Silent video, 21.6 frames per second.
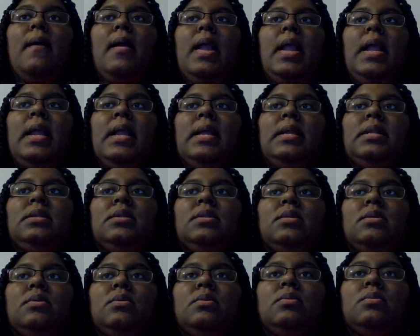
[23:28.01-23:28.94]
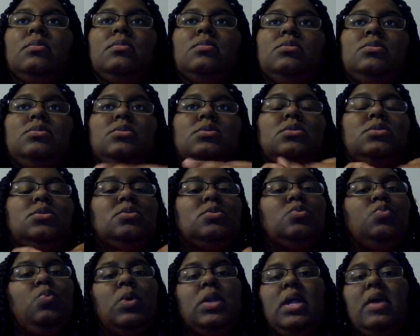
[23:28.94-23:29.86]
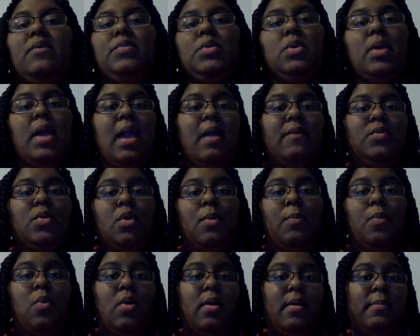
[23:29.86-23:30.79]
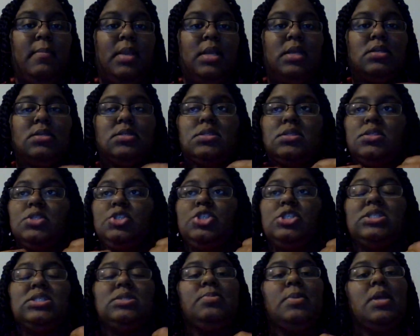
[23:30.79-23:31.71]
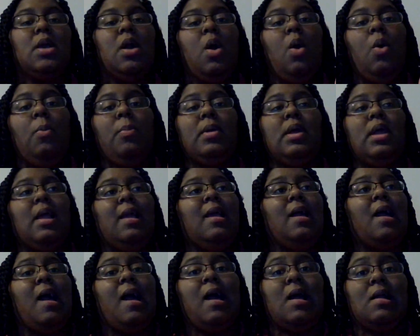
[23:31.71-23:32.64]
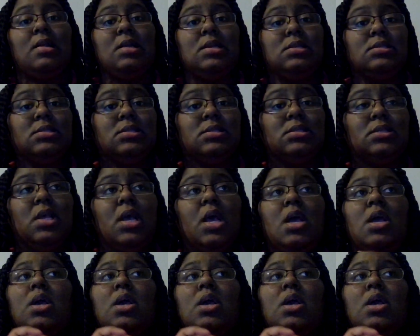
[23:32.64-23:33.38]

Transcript: And whenever you have your appointments, just be open and honest